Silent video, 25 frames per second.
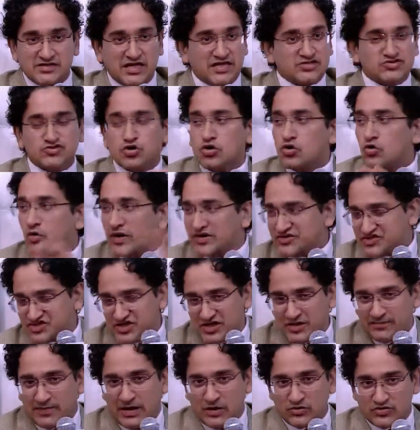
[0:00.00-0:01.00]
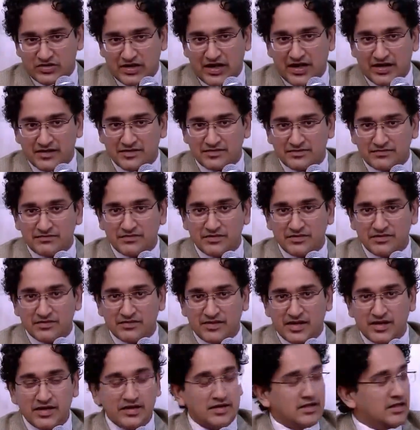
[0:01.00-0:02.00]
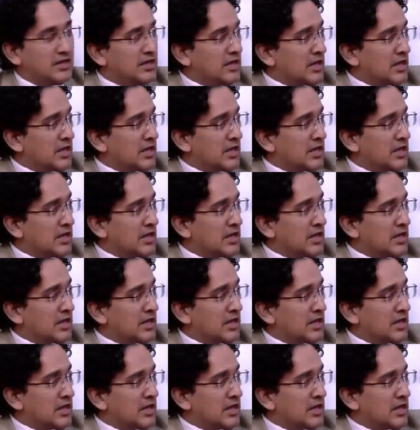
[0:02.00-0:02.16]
There's no question about that, right?